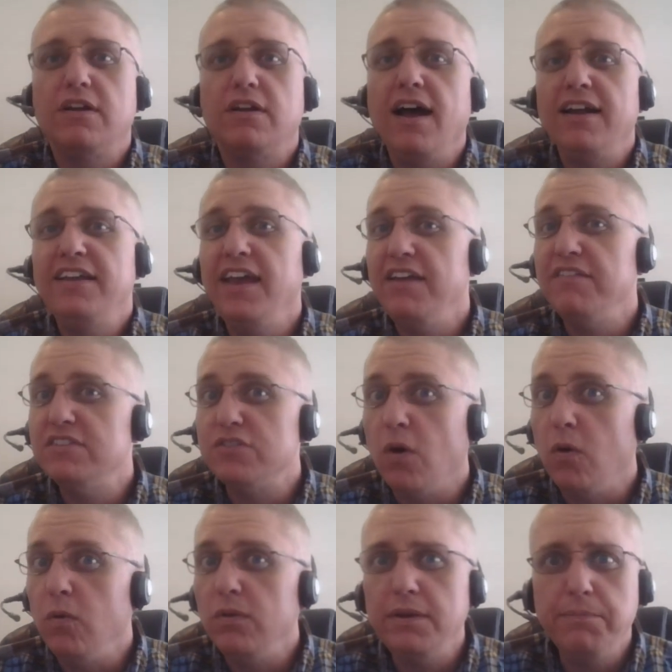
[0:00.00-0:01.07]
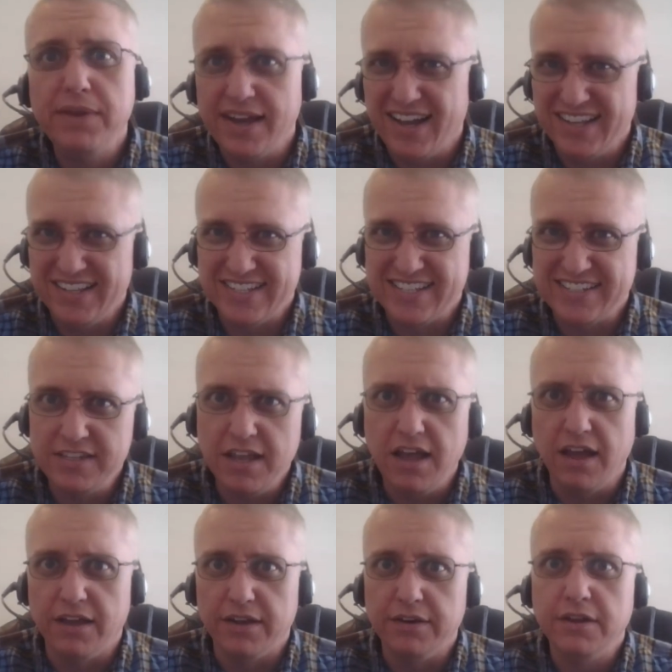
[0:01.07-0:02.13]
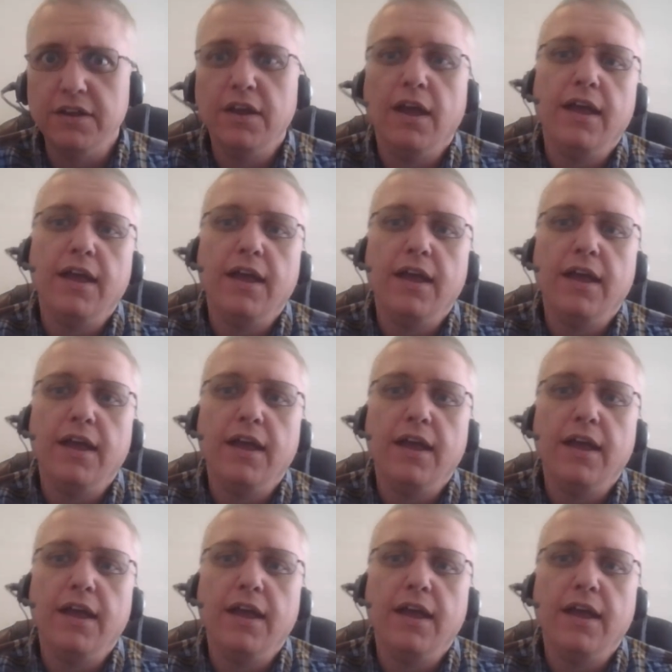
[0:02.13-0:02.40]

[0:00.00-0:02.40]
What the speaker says: God gave his only begotten Son,